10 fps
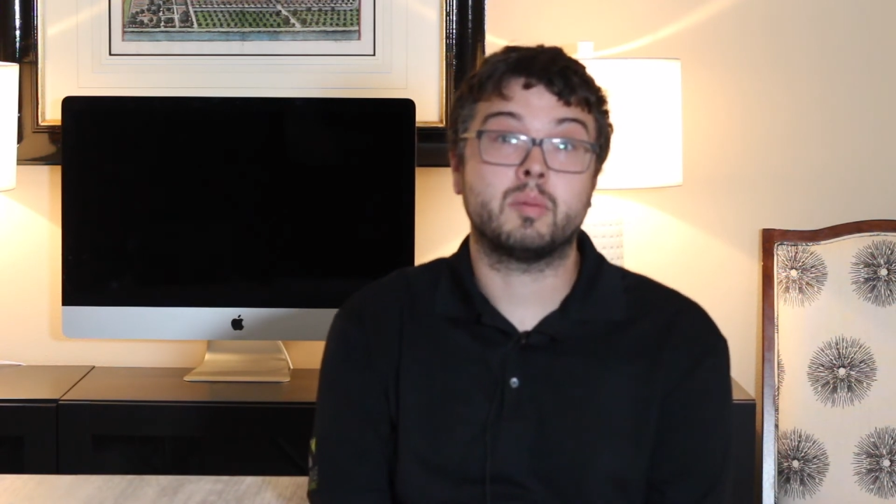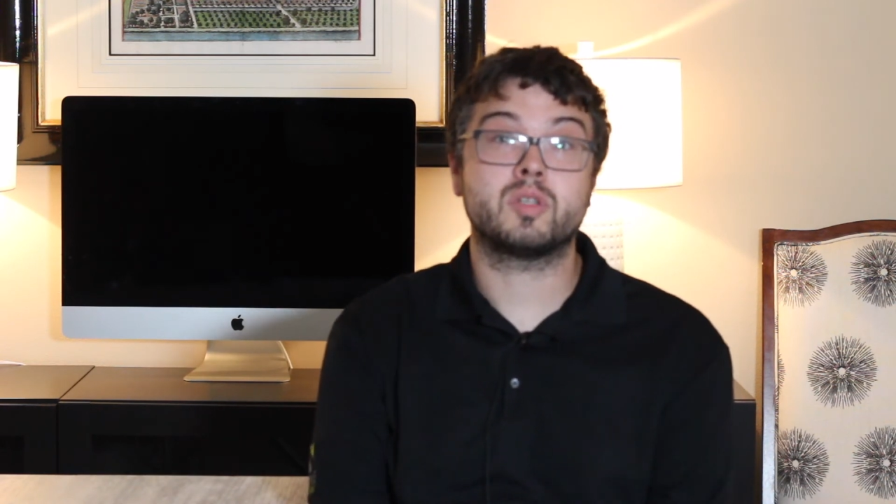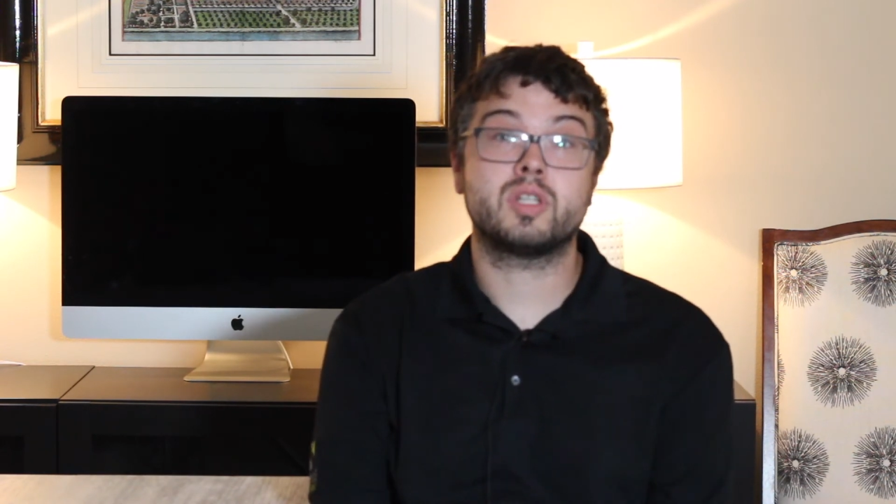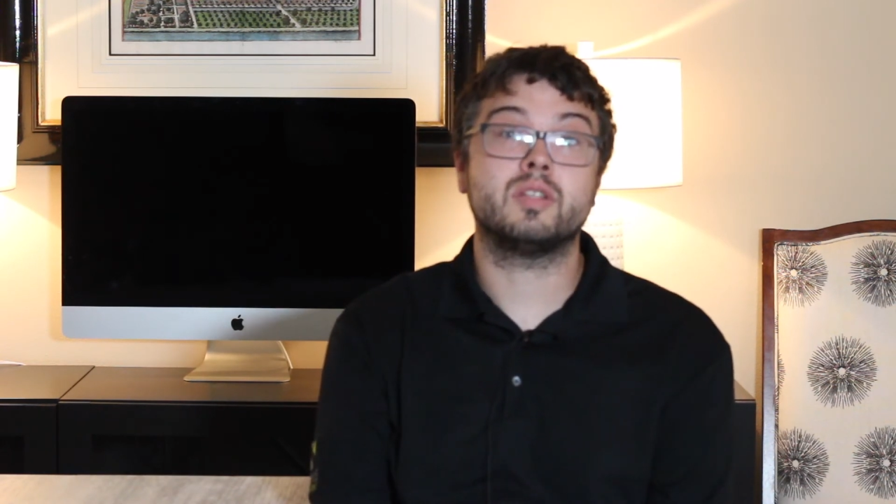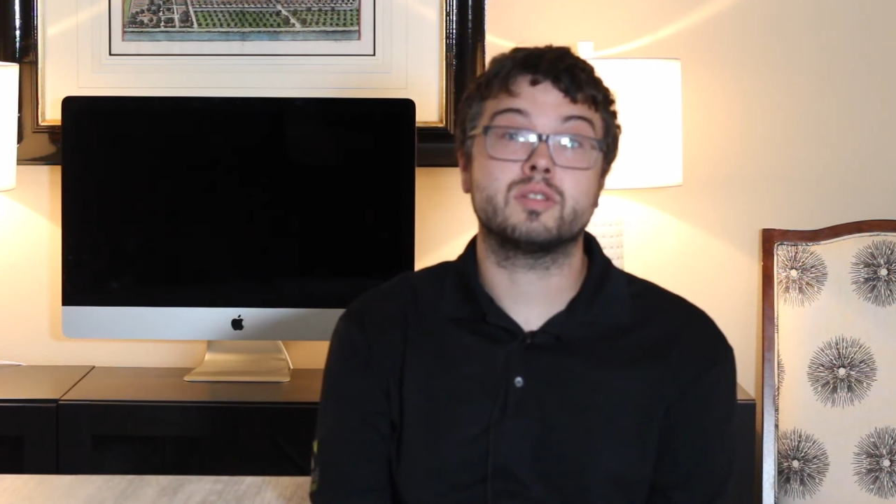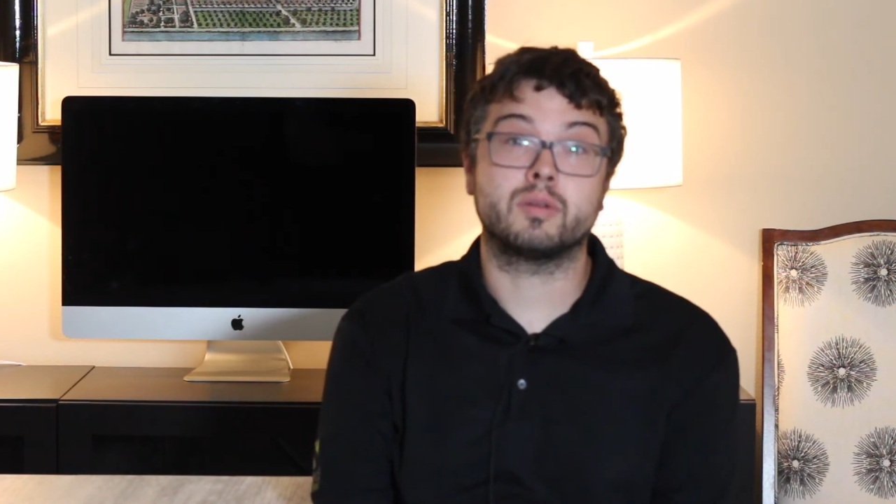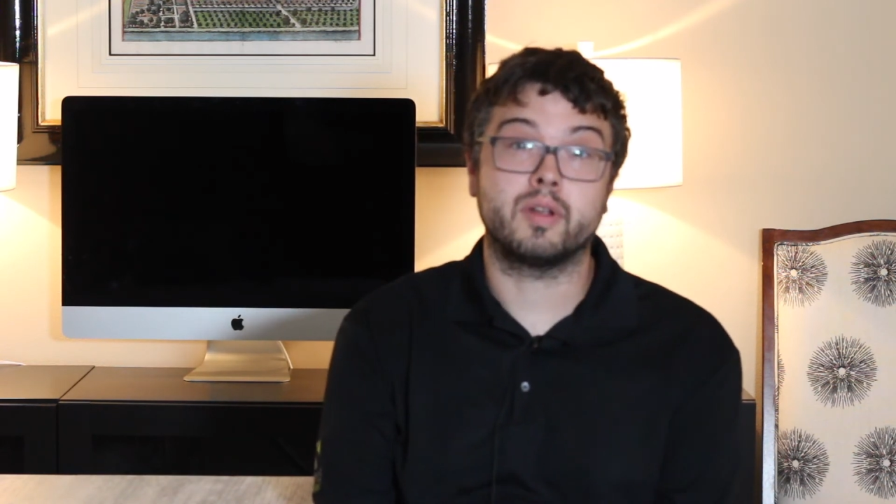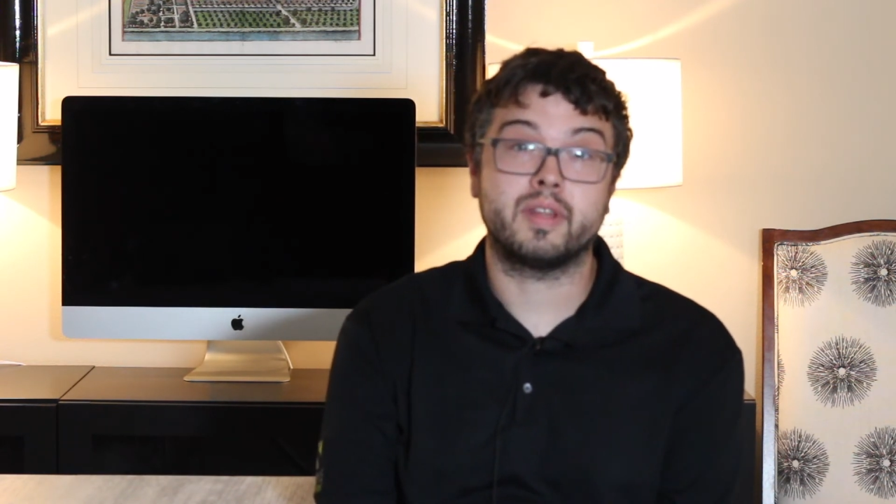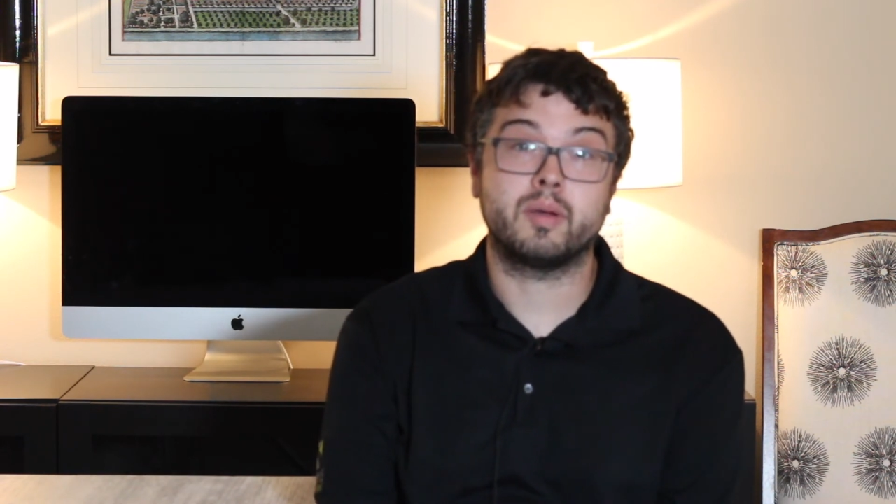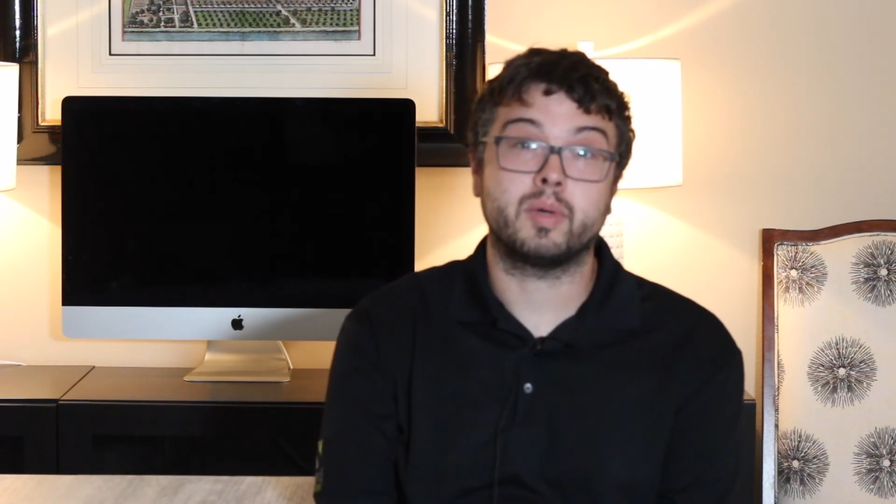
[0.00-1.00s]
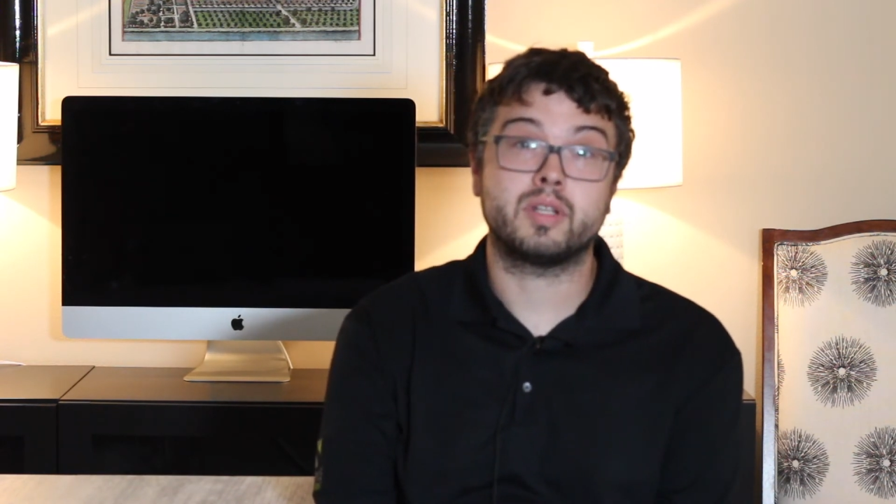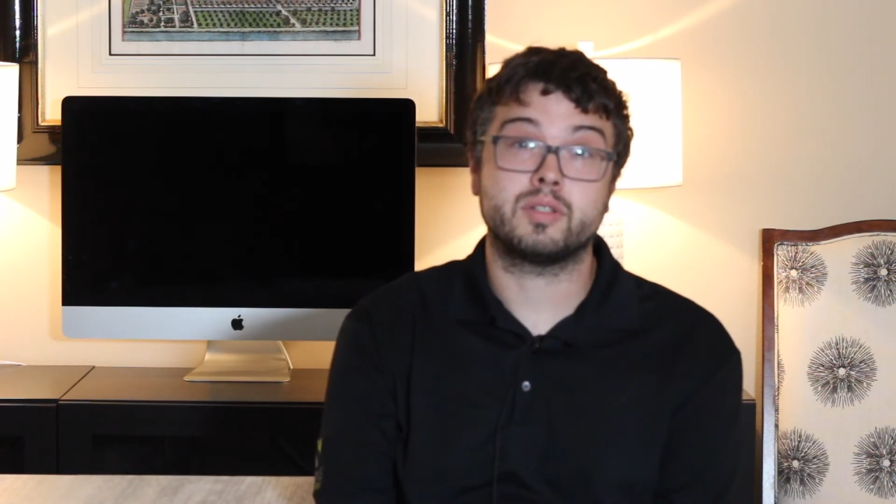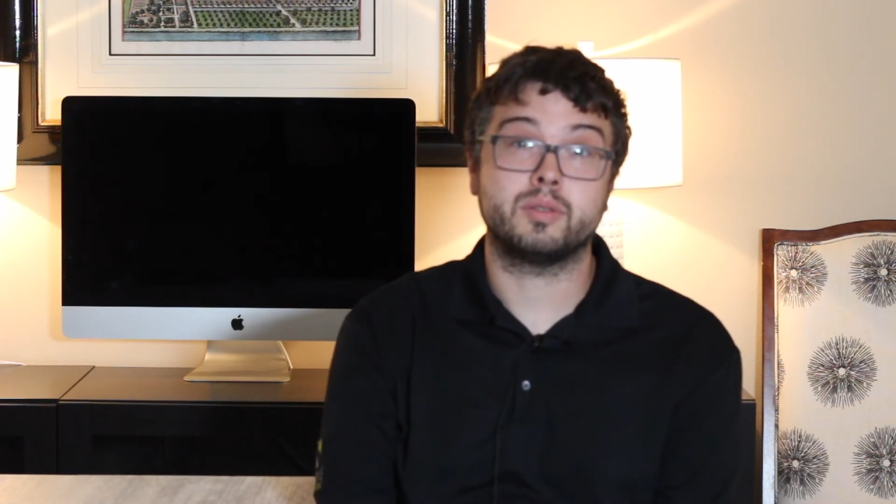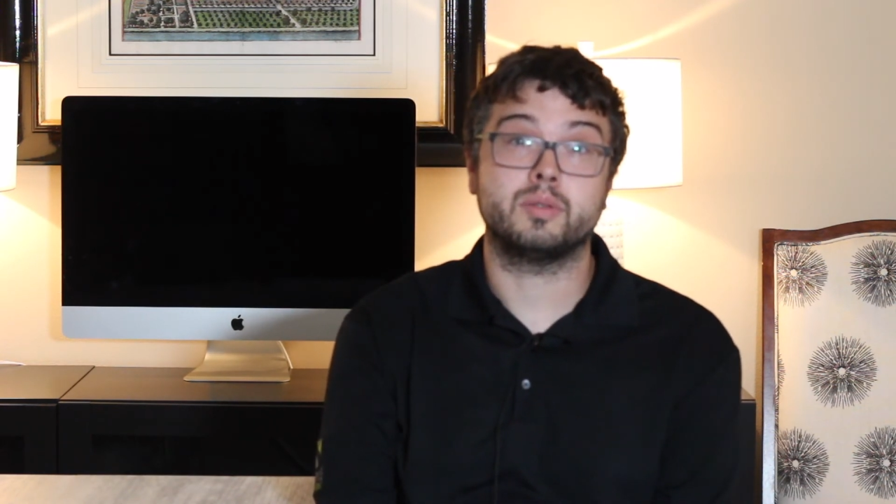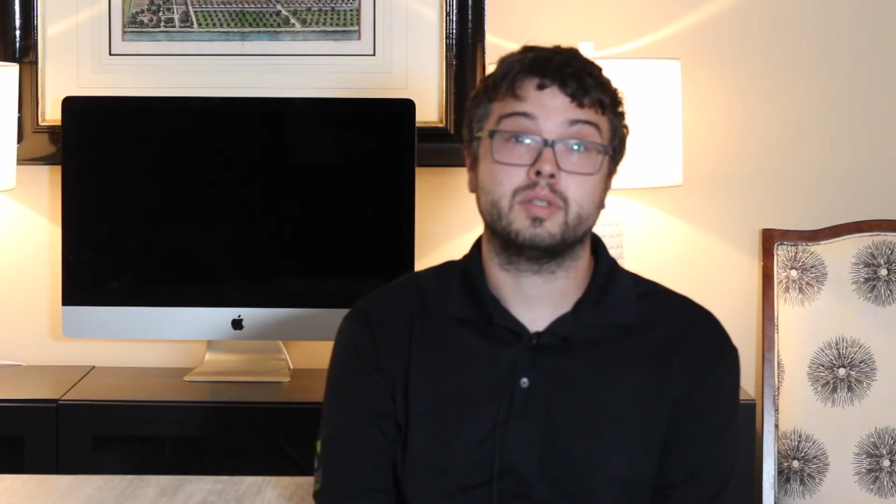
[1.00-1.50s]
machines to run that way
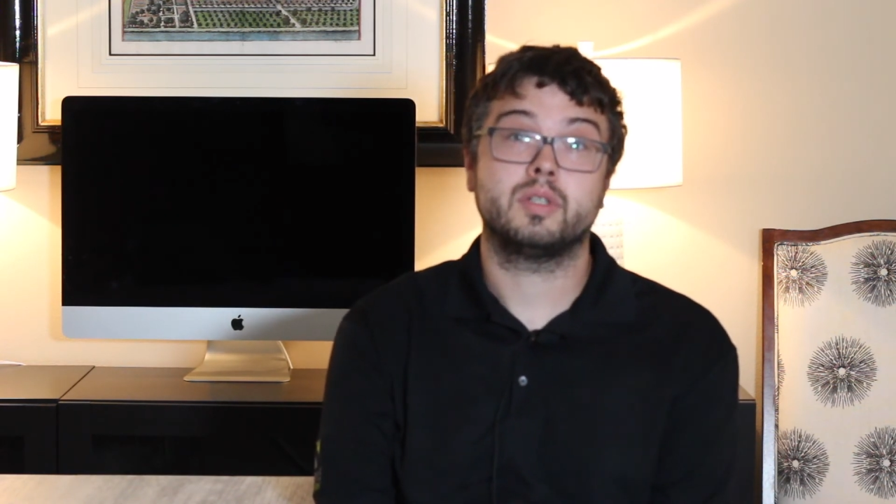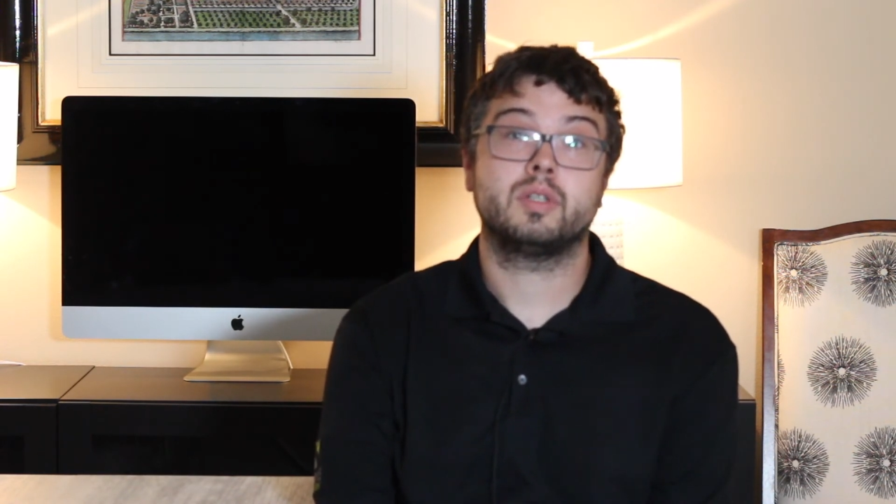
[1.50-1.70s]
too.